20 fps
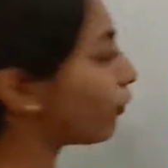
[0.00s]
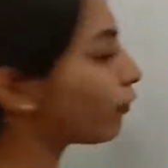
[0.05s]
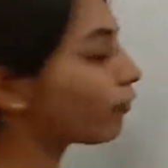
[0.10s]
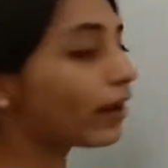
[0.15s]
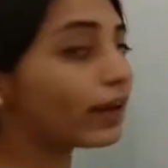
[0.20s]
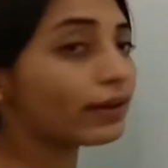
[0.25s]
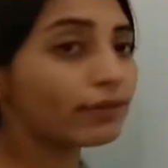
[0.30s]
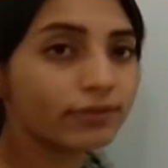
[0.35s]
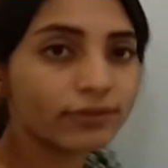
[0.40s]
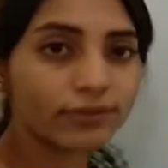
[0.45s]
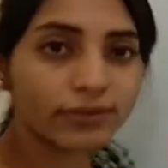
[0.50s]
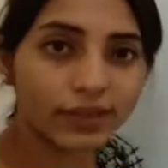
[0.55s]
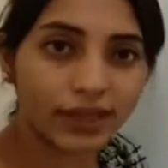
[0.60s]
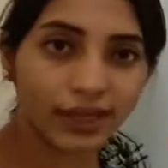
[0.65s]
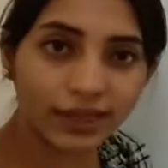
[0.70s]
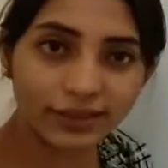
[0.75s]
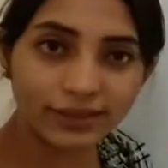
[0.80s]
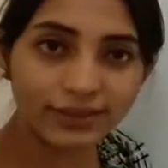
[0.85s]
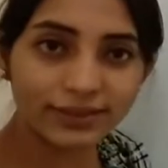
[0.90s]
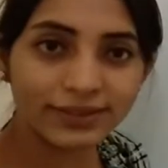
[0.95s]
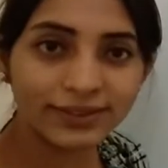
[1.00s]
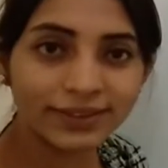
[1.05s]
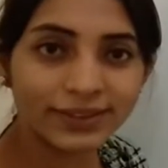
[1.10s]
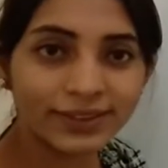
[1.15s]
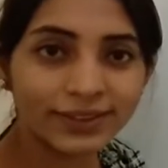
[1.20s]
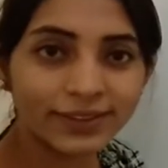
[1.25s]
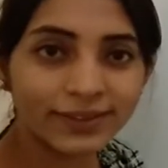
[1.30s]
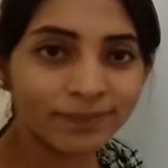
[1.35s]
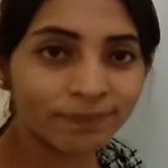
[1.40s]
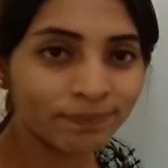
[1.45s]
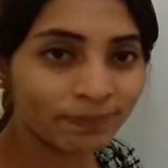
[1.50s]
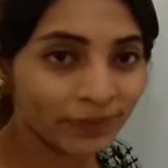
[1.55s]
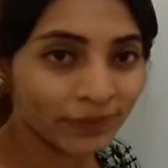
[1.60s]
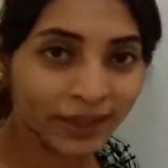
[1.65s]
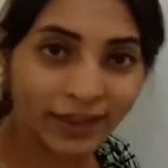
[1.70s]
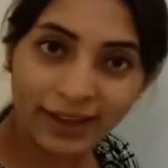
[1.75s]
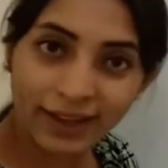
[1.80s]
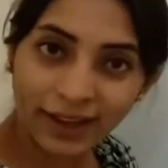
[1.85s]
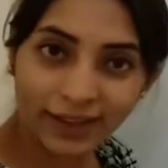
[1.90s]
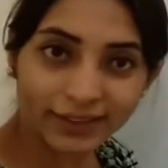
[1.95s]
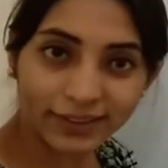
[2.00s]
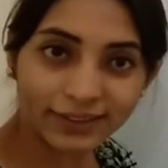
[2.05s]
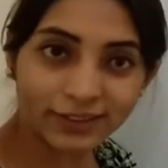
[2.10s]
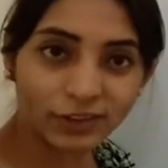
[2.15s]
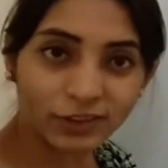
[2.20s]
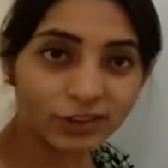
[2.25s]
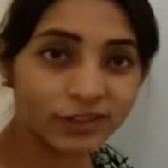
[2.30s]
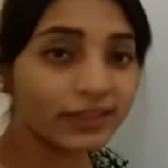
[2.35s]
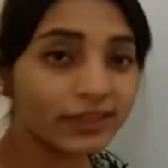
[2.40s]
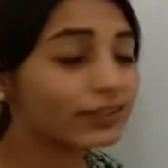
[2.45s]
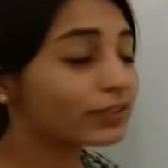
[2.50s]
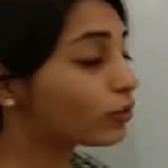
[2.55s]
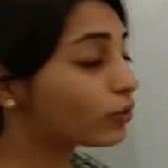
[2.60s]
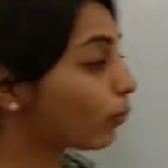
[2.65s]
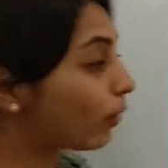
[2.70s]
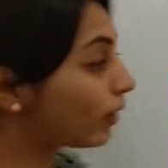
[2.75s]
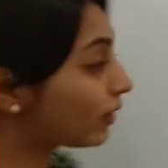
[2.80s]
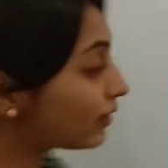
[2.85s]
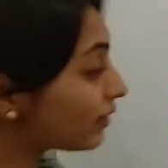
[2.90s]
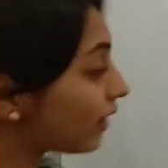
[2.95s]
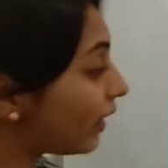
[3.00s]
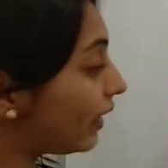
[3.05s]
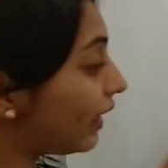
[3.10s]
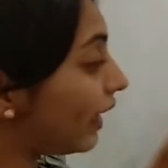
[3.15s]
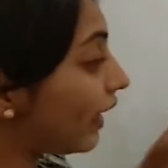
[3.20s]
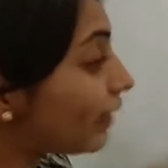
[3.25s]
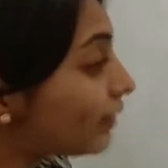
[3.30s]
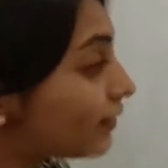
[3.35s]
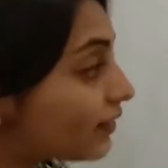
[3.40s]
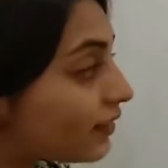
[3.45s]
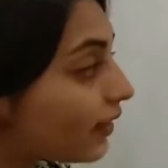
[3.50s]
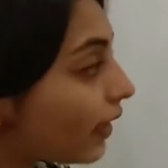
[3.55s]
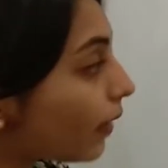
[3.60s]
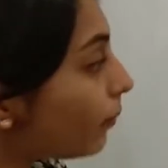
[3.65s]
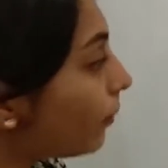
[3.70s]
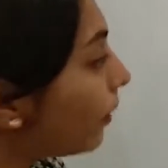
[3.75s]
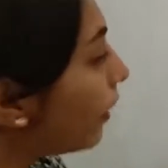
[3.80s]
5. Done? Understood? So what is our next step?